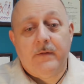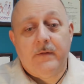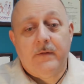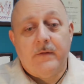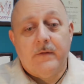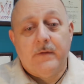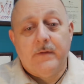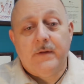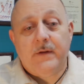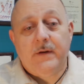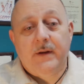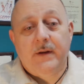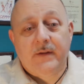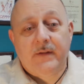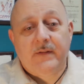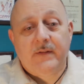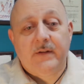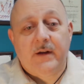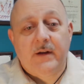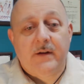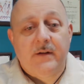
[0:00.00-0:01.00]
The next
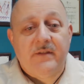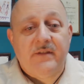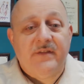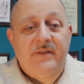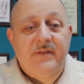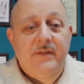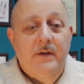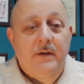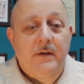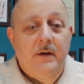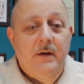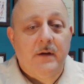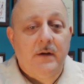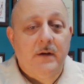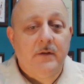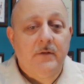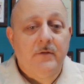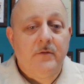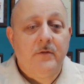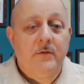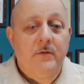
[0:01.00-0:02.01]
set of
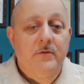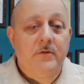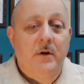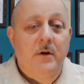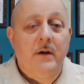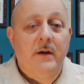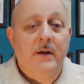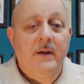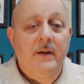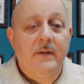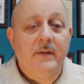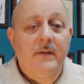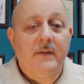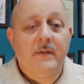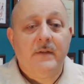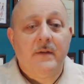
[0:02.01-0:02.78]
drawings,